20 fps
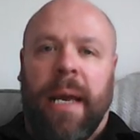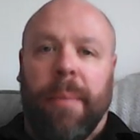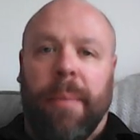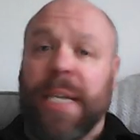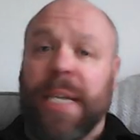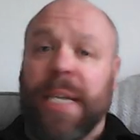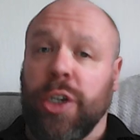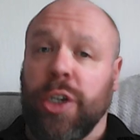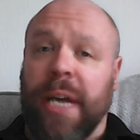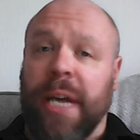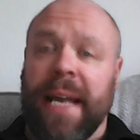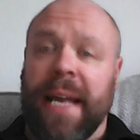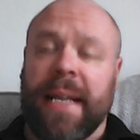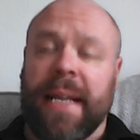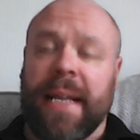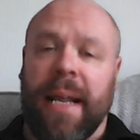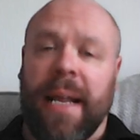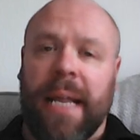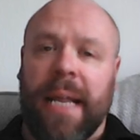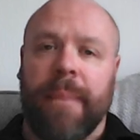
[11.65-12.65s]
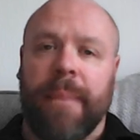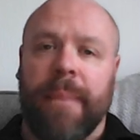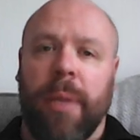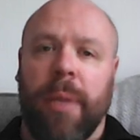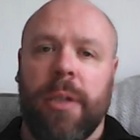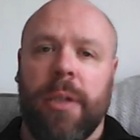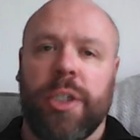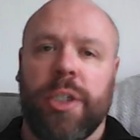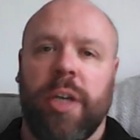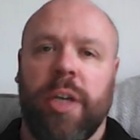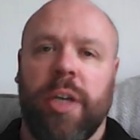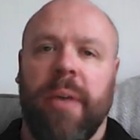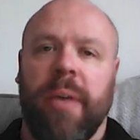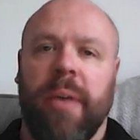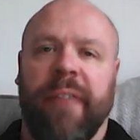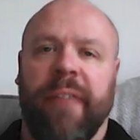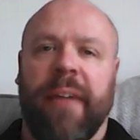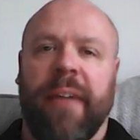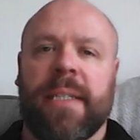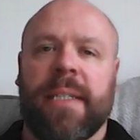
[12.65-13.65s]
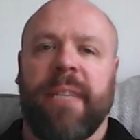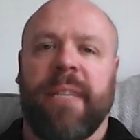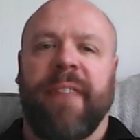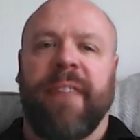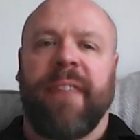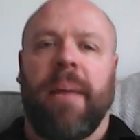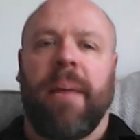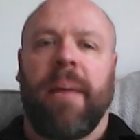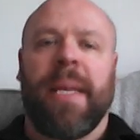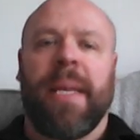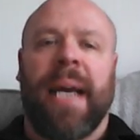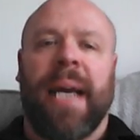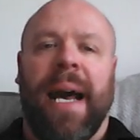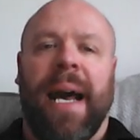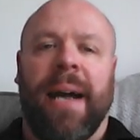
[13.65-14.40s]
Be sure to hit that like button, share with your friends and family,